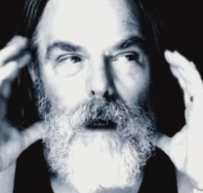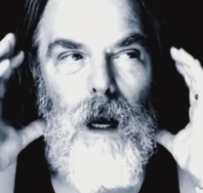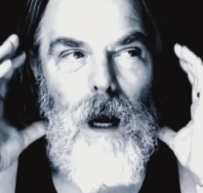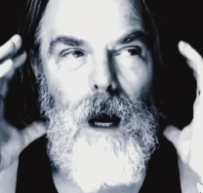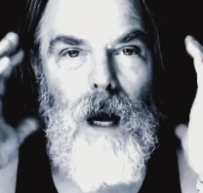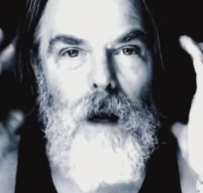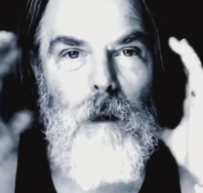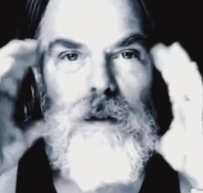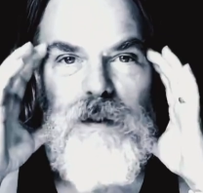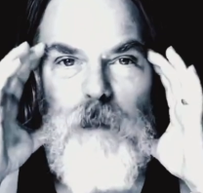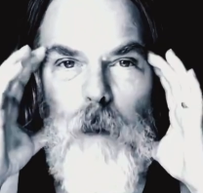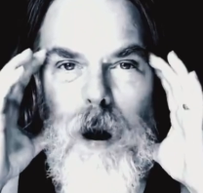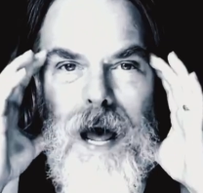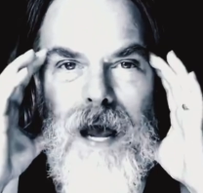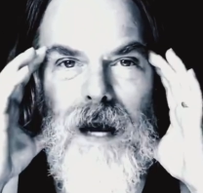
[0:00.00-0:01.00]
It was
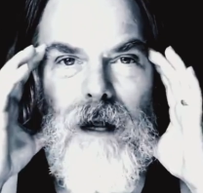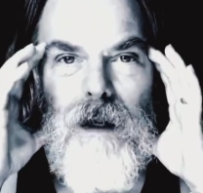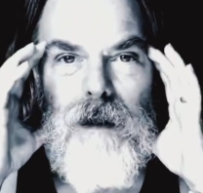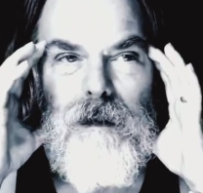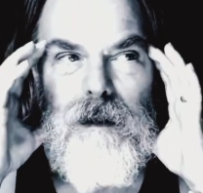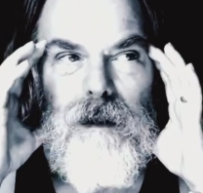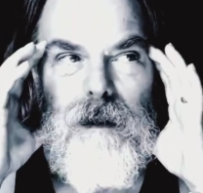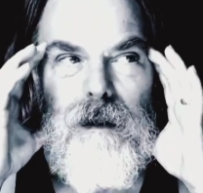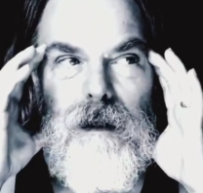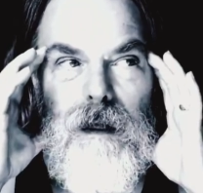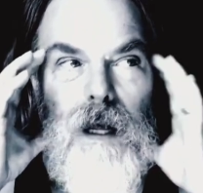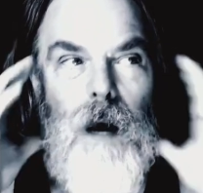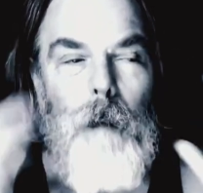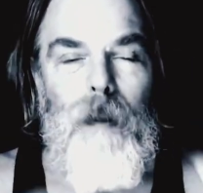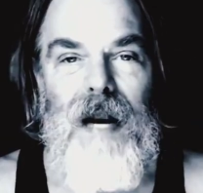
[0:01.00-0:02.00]
wild.
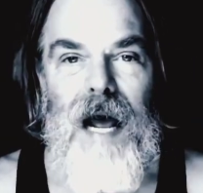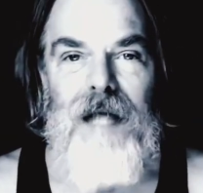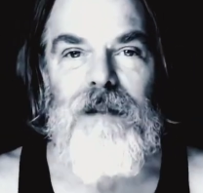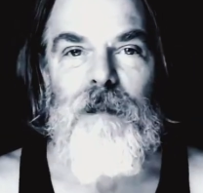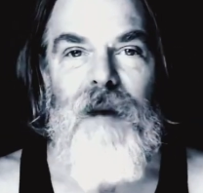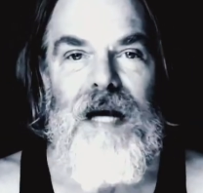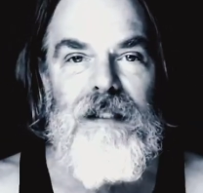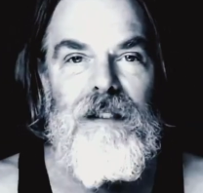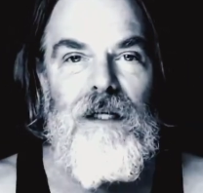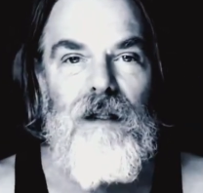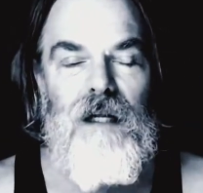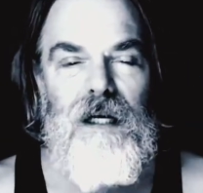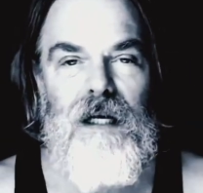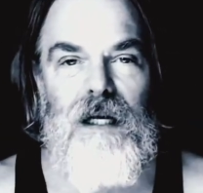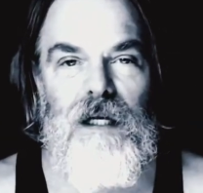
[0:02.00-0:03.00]
But as
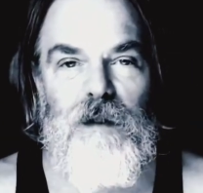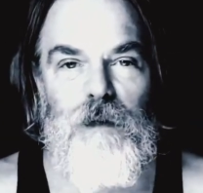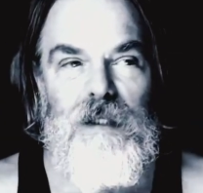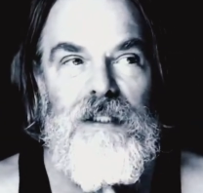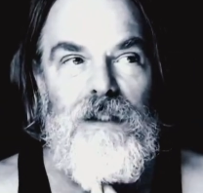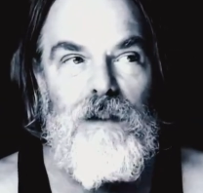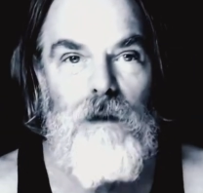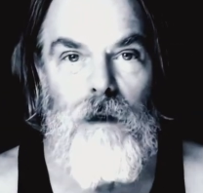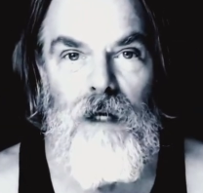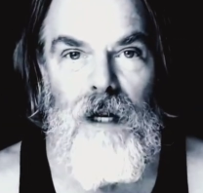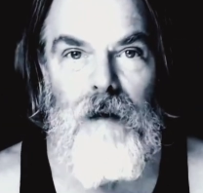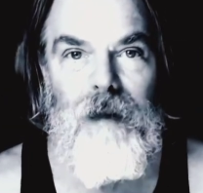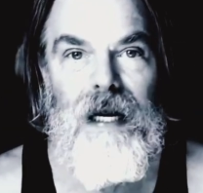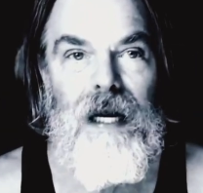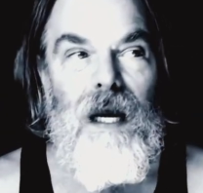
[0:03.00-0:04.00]
masculinity is restored in
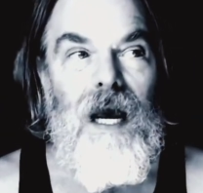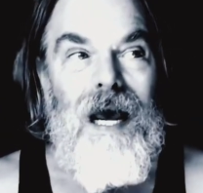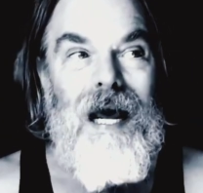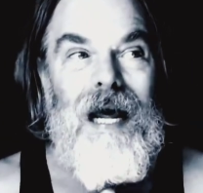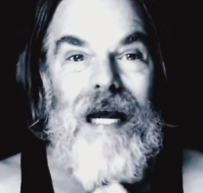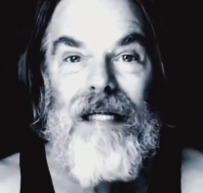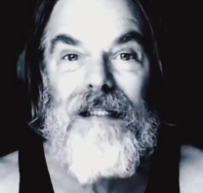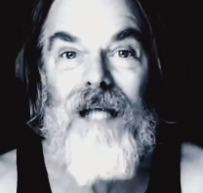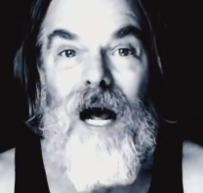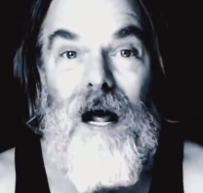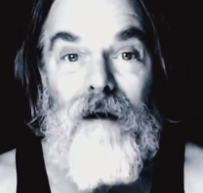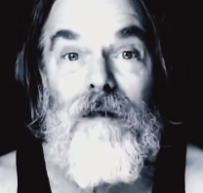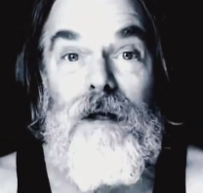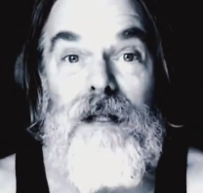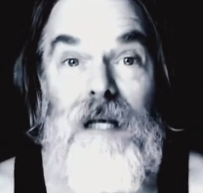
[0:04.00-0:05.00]
me,
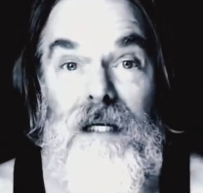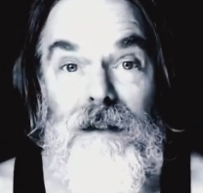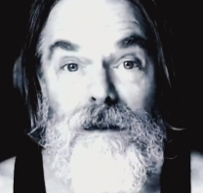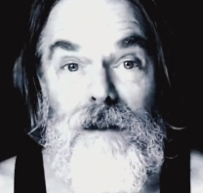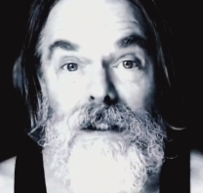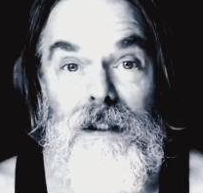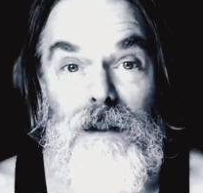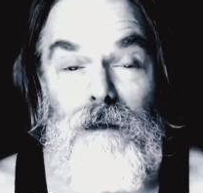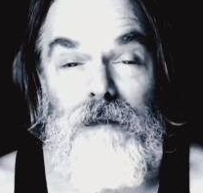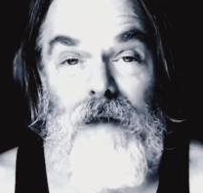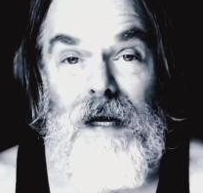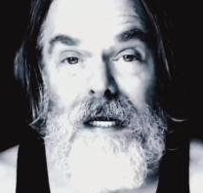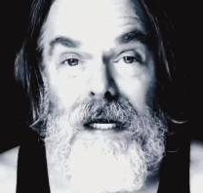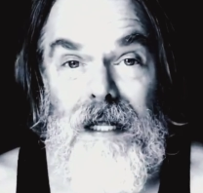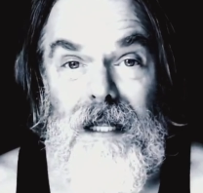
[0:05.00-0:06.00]
everything's crystal
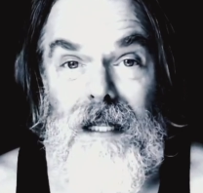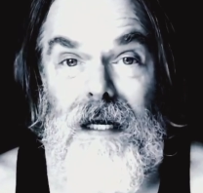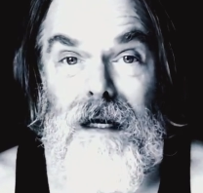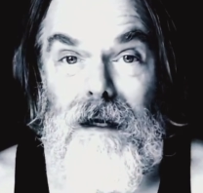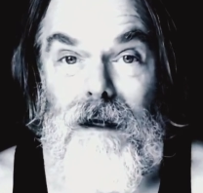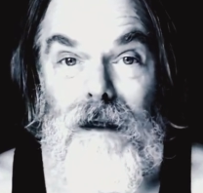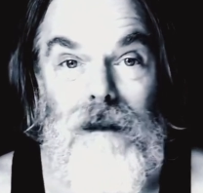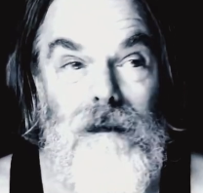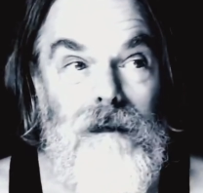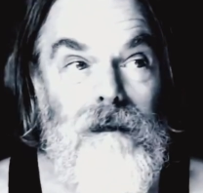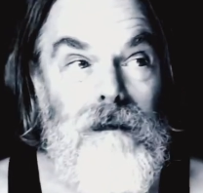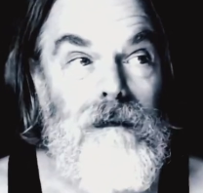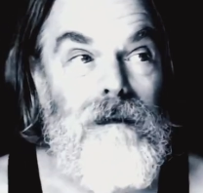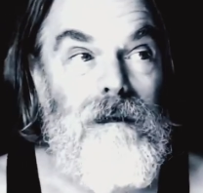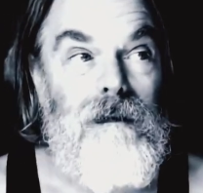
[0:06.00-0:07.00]
fucking clear.
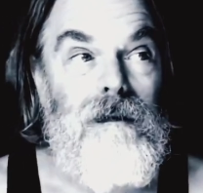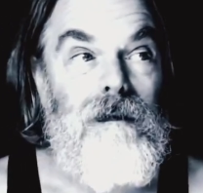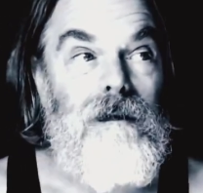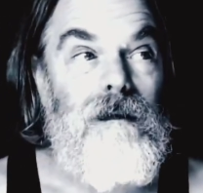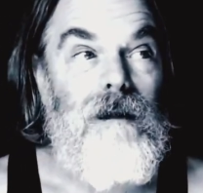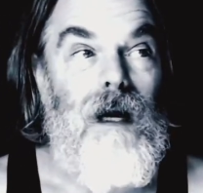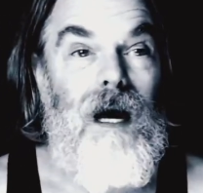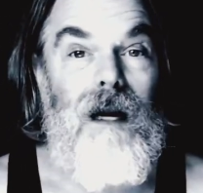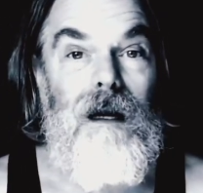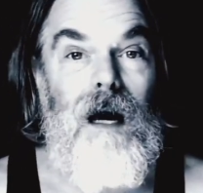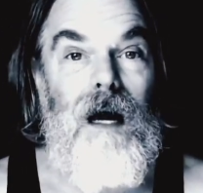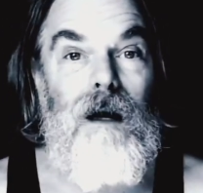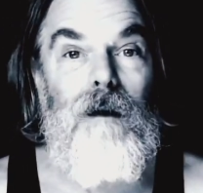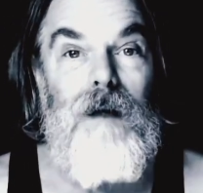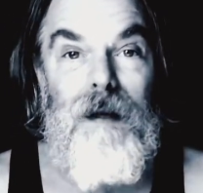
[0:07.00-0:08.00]
I
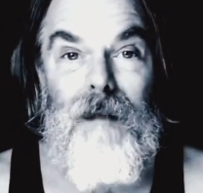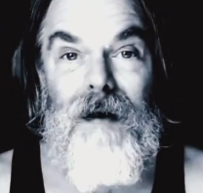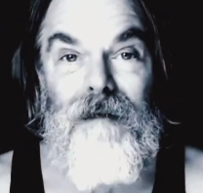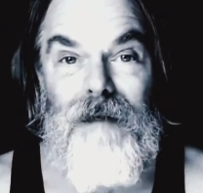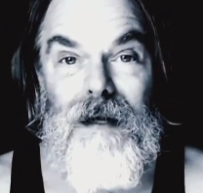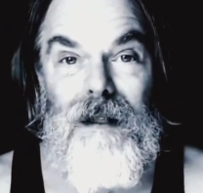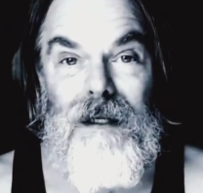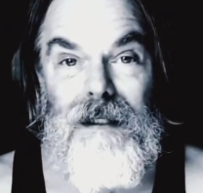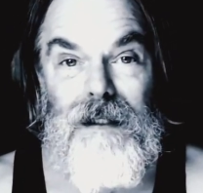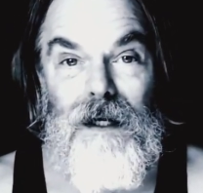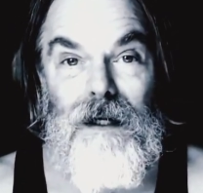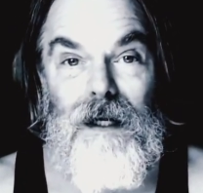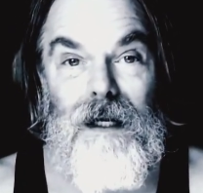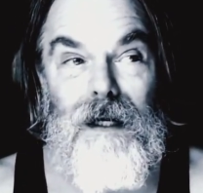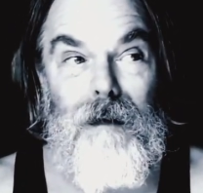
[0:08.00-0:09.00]
don't get my feelings hurt
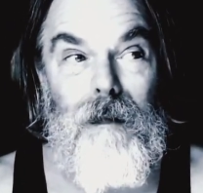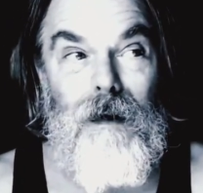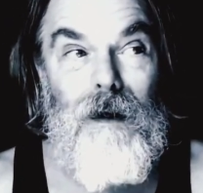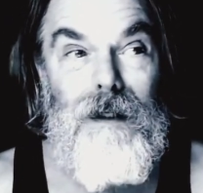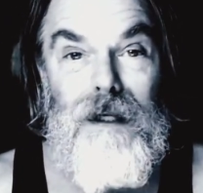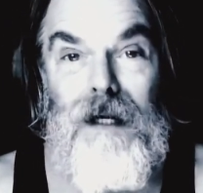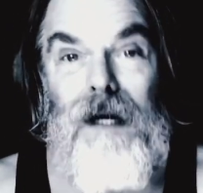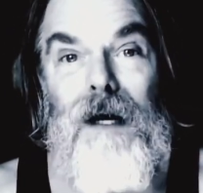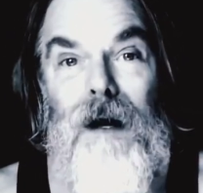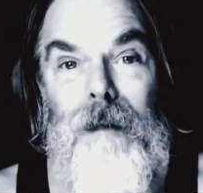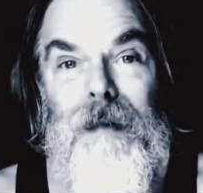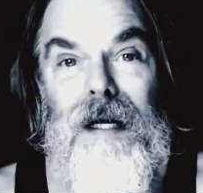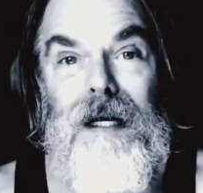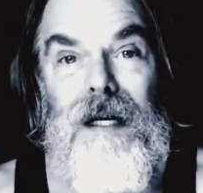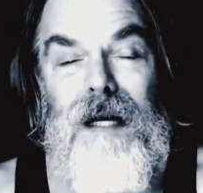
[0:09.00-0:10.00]
anymore. You can call me
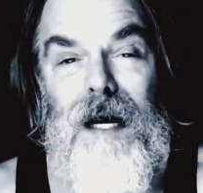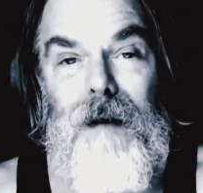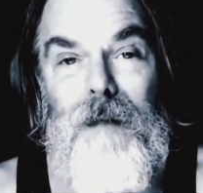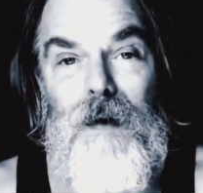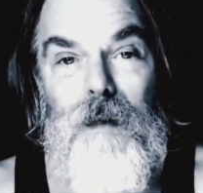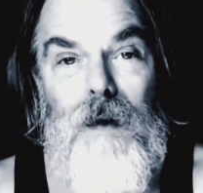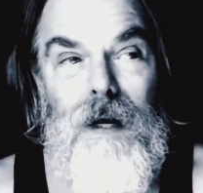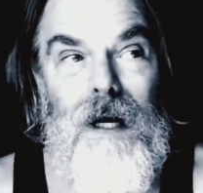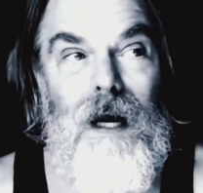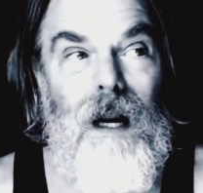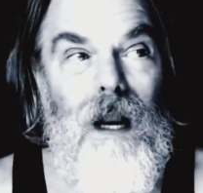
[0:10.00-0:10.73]
any name you want.